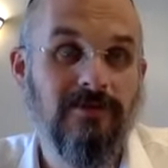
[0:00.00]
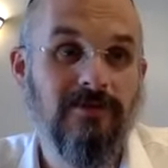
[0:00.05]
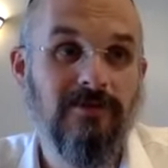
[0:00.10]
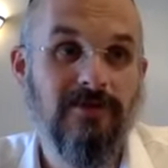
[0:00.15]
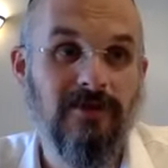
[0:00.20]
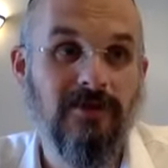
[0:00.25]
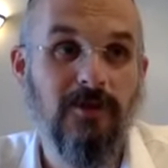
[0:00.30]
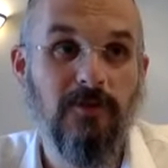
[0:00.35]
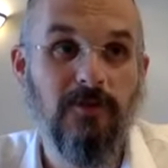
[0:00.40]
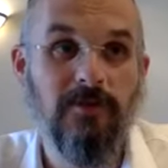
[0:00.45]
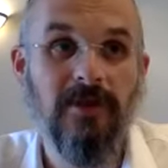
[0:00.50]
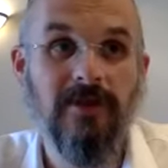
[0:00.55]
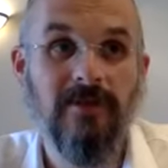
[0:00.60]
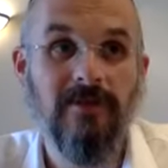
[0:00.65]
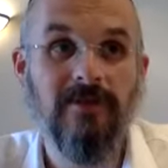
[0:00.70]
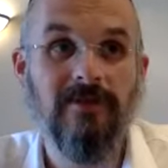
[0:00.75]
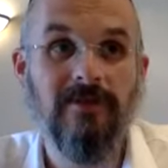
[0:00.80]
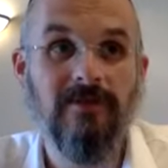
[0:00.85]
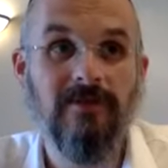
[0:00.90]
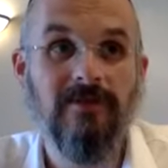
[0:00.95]
to low
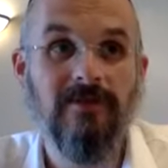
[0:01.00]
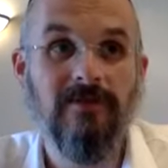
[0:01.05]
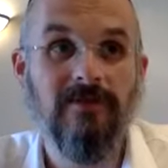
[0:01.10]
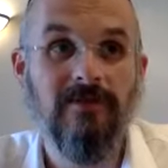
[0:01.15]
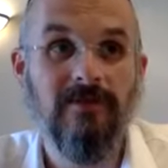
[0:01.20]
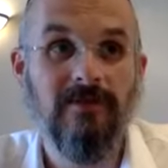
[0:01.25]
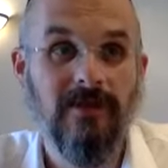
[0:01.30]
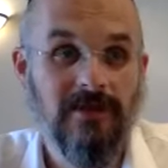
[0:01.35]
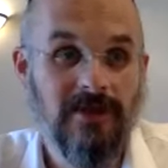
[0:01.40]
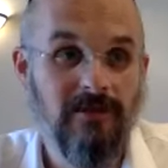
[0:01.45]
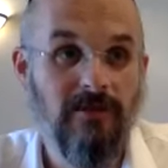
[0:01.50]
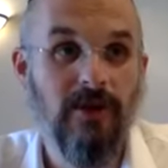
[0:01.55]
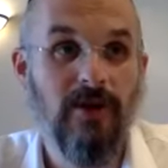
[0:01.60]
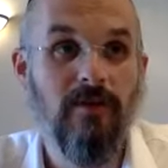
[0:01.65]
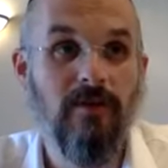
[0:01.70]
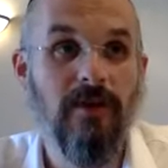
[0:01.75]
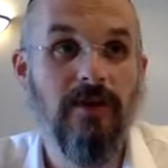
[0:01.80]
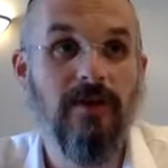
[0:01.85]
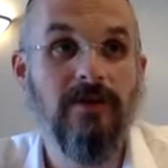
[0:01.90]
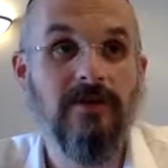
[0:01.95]
places because of our
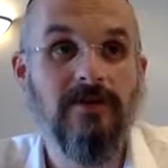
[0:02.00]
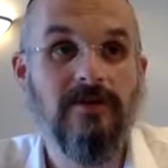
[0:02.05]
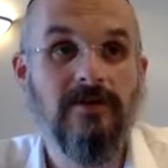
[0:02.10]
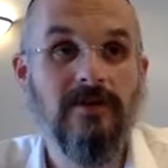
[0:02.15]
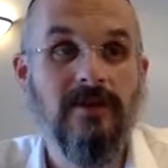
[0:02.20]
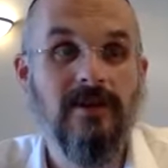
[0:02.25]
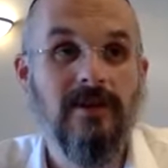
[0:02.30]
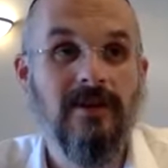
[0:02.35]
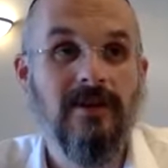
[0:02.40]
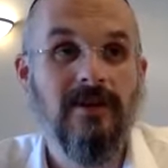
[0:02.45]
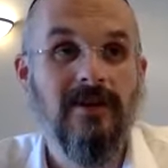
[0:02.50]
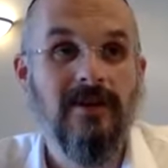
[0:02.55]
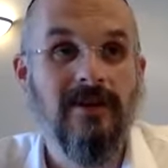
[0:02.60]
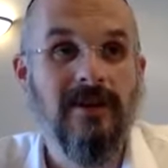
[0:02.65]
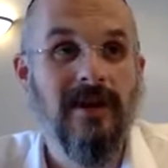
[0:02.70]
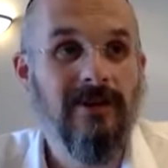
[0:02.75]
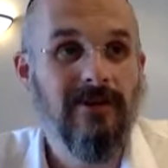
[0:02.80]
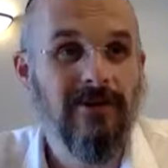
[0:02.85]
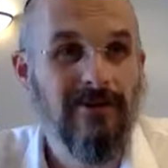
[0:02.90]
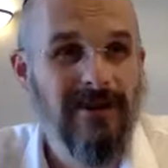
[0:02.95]
Avedas. Now
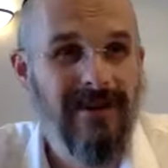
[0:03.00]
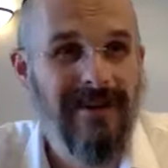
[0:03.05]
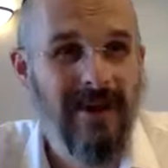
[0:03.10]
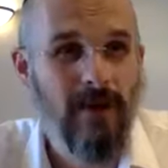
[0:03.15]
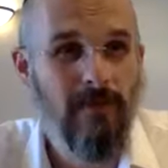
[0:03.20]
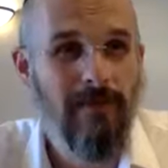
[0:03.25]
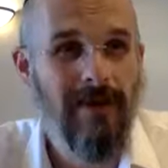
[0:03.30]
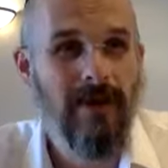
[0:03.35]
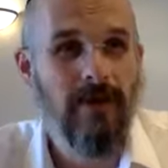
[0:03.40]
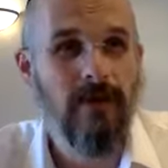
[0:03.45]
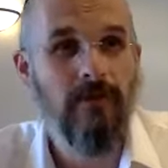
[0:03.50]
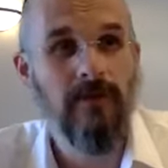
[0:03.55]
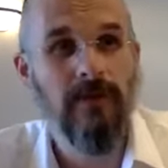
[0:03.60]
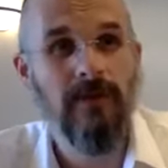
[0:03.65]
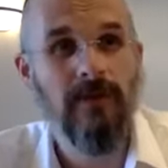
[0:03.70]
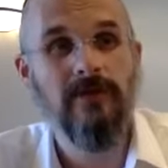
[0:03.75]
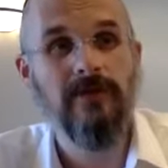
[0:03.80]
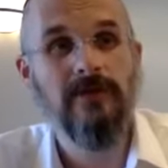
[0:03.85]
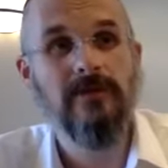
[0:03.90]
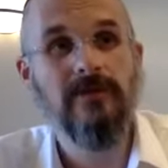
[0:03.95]
you understand how bad an
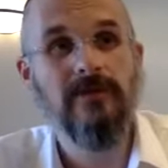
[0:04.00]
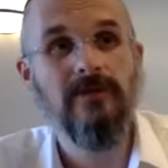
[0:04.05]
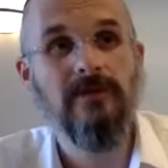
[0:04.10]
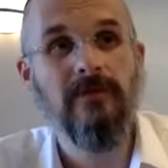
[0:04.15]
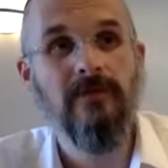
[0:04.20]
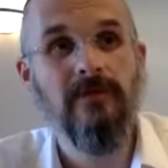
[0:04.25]
Aveda is.